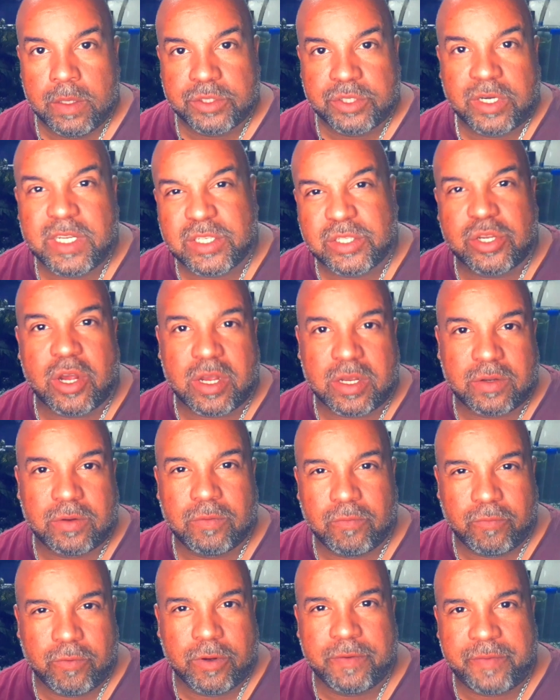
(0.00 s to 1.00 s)
So let's talk
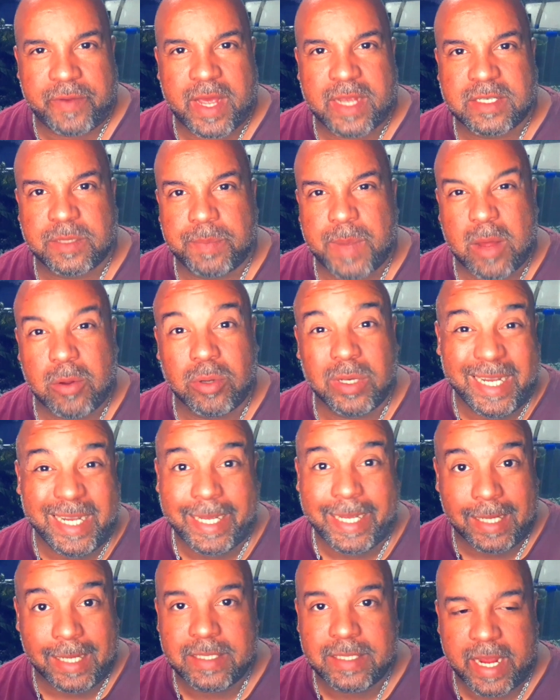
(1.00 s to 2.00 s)
real fast about
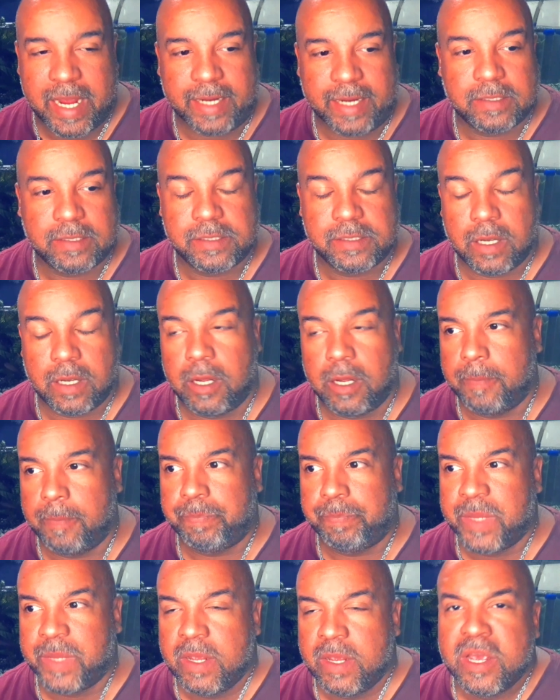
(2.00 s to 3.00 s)
leaking tanks.
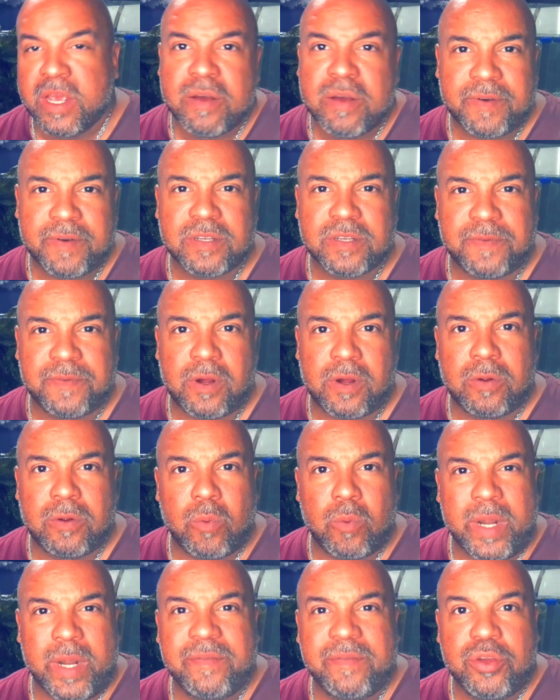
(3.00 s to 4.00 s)
First of all,
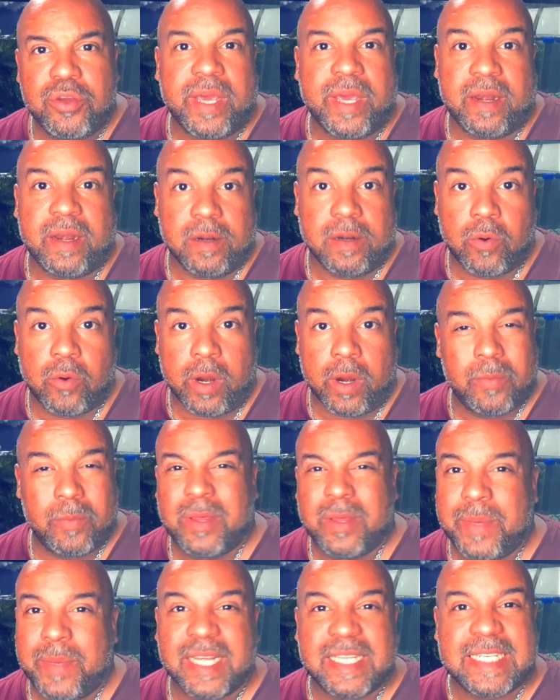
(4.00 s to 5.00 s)
whenever you get an aquarium,
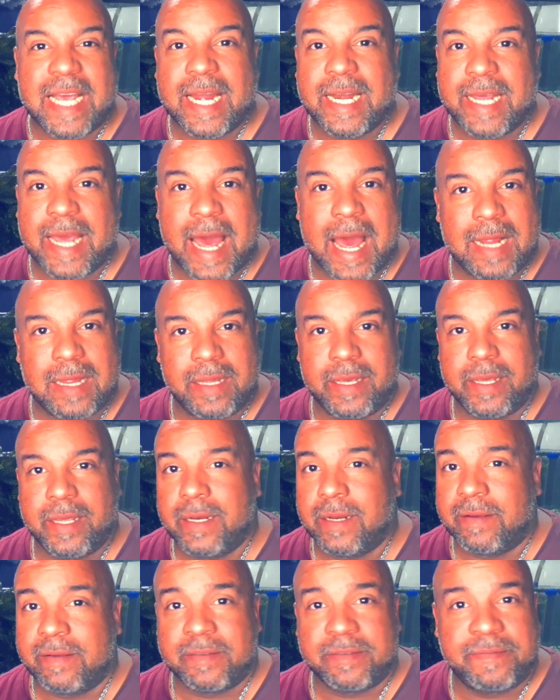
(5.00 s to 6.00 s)
whether it be a
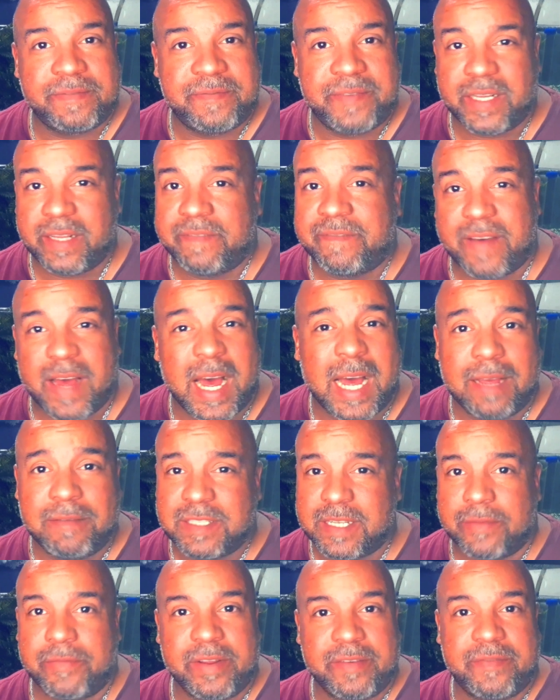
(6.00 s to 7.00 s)
10-gallon, a
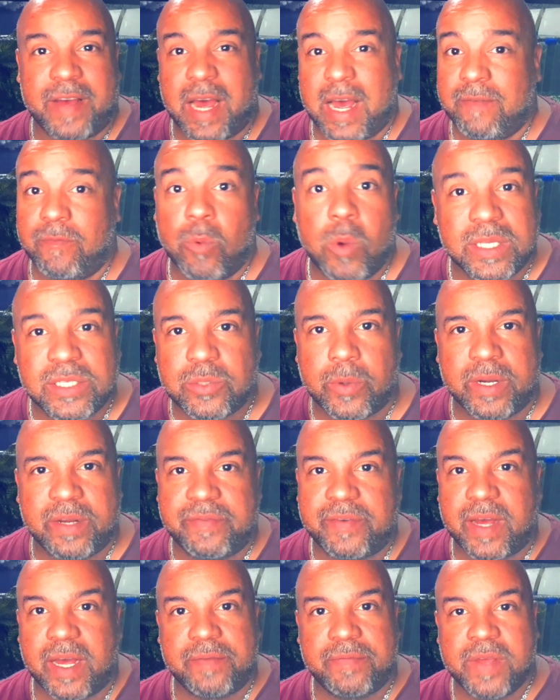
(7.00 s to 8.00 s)
55, 75,
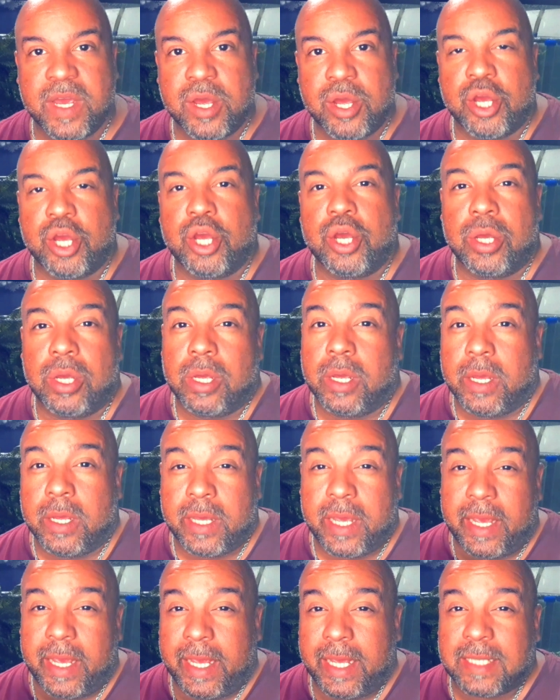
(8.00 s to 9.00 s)

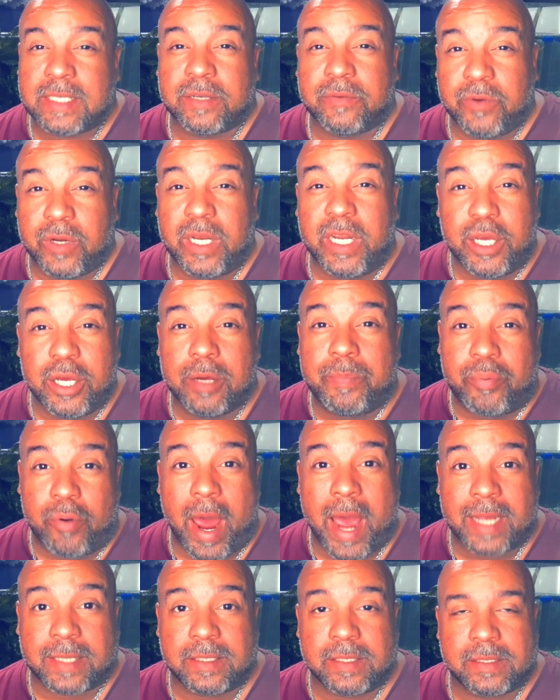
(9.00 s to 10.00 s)
125, it's a really good
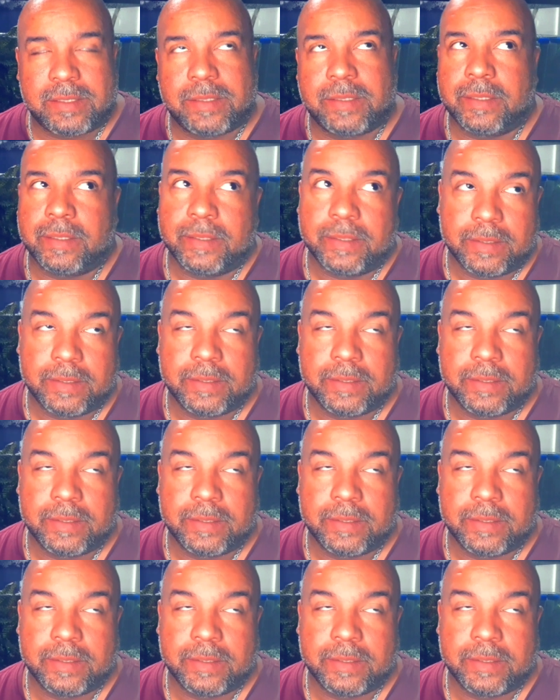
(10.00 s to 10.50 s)
practice